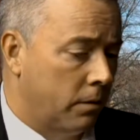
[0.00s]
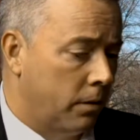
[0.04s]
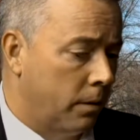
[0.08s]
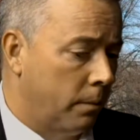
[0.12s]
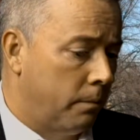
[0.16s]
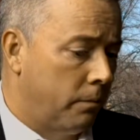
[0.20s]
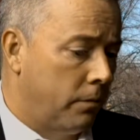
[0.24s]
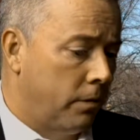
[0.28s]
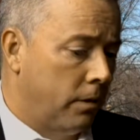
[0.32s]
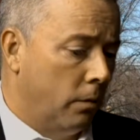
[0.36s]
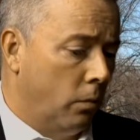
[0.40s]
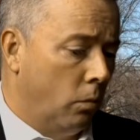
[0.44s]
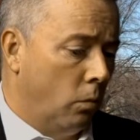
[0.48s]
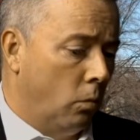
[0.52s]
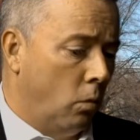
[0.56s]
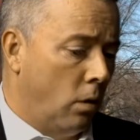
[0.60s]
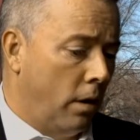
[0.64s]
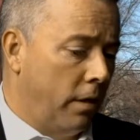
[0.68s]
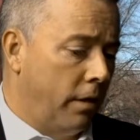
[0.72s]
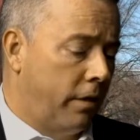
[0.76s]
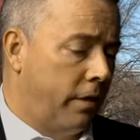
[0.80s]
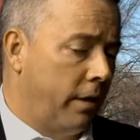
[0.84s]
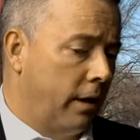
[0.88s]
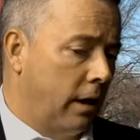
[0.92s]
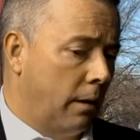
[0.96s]
The
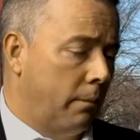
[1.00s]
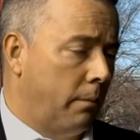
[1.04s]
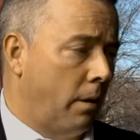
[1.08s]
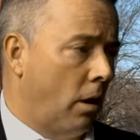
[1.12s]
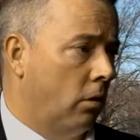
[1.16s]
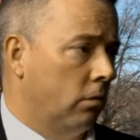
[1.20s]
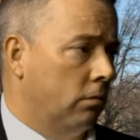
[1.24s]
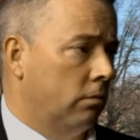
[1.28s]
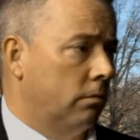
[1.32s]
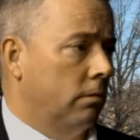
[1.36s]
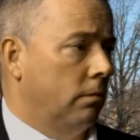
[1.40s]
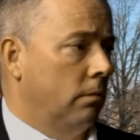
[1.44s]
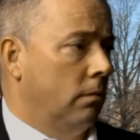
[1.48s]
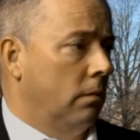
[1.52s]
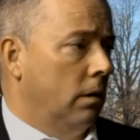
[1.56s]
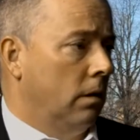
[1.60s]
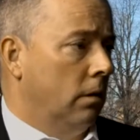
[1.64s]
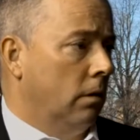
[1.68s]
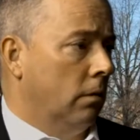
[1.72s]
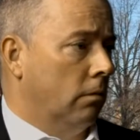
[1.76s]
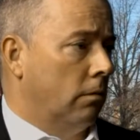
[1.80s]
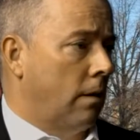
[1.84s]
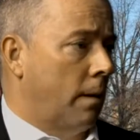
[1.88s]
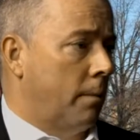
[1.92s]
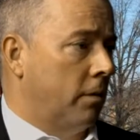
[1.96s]
one thing about
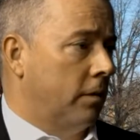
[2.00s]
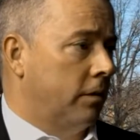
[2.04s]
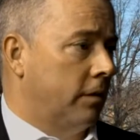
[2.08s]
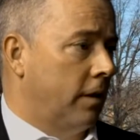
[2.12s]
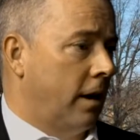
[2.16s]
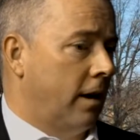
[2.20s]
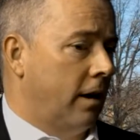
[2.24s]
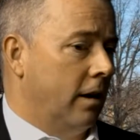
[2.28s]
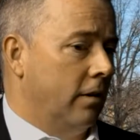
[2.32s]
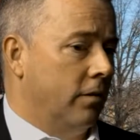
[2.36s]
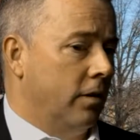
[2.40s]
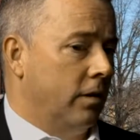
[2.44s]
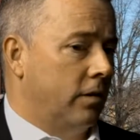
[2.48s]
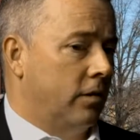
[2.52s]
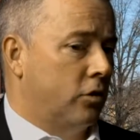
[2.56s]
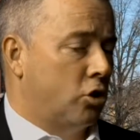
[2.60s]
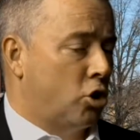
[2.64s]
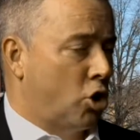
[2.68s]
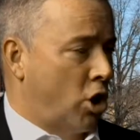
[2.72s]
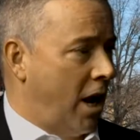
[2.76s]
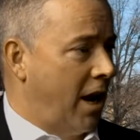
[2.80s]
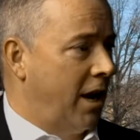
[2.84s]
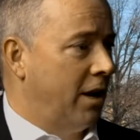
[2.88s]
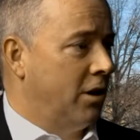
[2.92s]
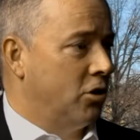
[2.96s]
a representative, it's
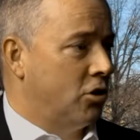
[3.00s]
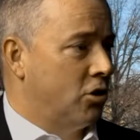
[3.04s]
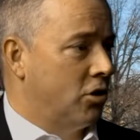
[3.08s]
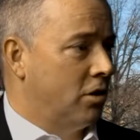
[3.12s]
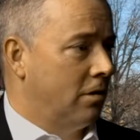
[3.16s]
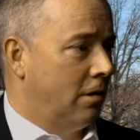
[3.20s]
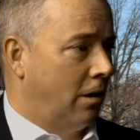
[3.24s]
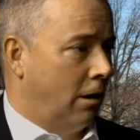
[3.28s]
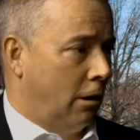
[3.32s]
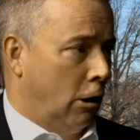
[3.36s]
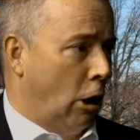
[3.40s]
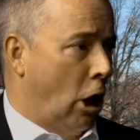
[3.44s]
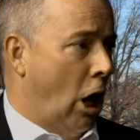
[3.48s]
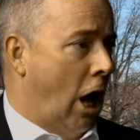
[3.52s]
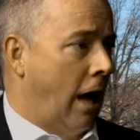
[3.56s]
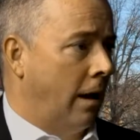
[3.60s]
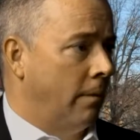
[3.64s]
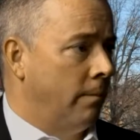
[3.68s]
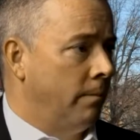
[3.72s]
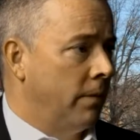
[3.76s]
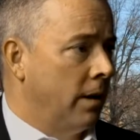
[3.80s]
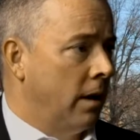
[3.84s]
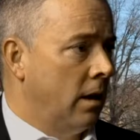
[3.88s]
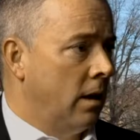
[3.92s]
changed a lot.